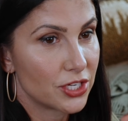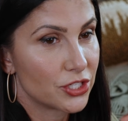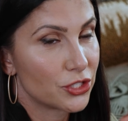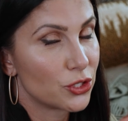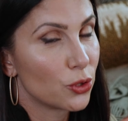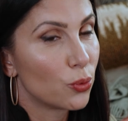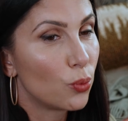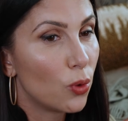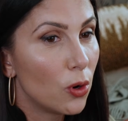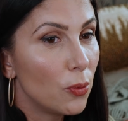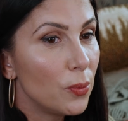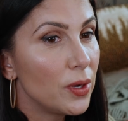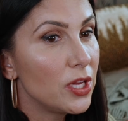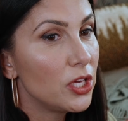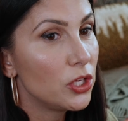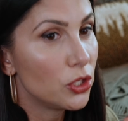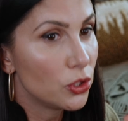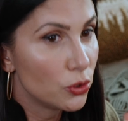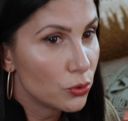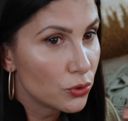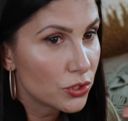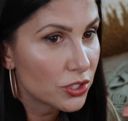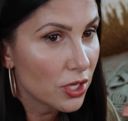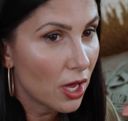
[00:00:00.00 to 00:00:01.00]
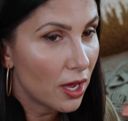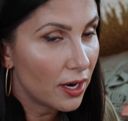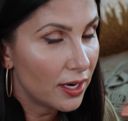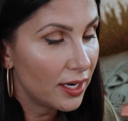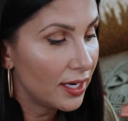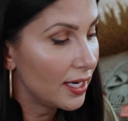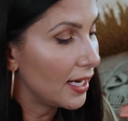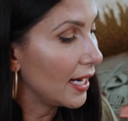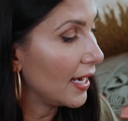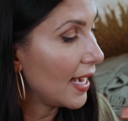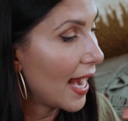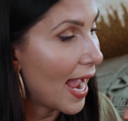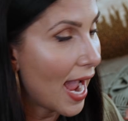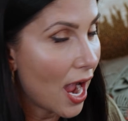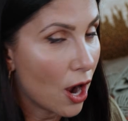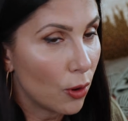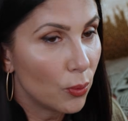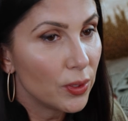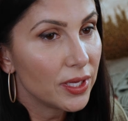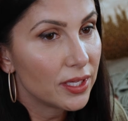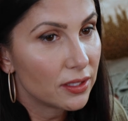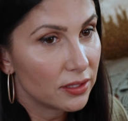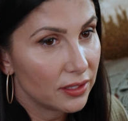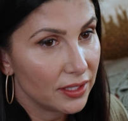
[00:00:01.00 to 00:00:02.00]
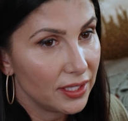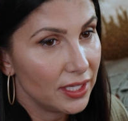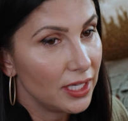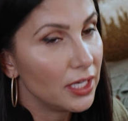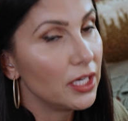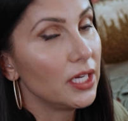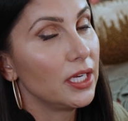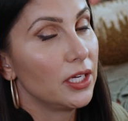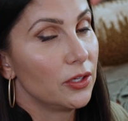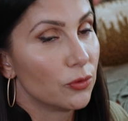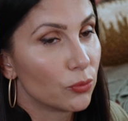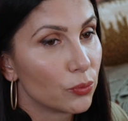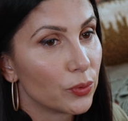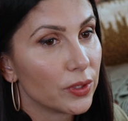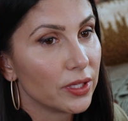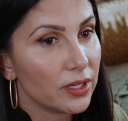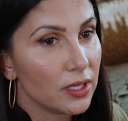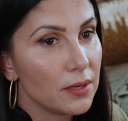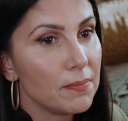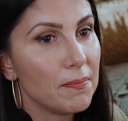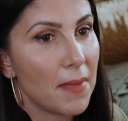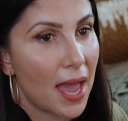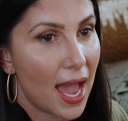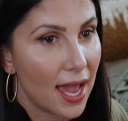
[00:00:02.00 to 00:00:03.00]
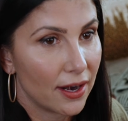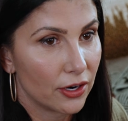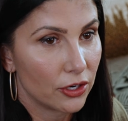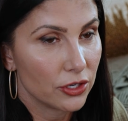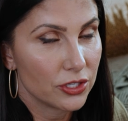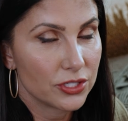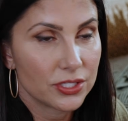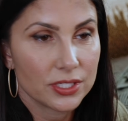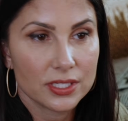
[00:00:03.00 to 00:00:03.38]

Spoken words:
So what we use on it and how we clean it, it really matters.